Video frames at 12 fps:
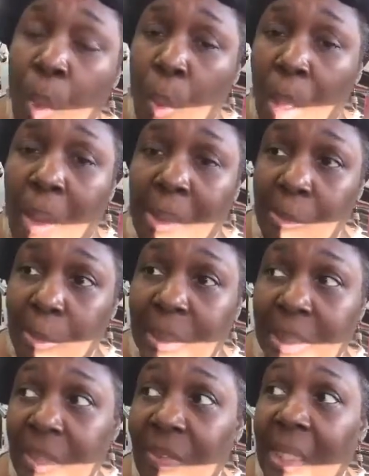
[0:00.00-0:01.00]
while
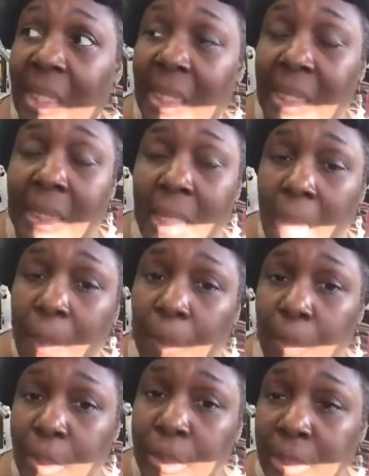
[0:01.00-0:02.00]
receiving any type of
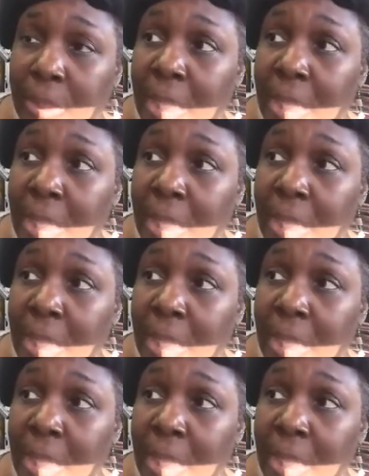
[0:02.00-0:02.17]
piercing.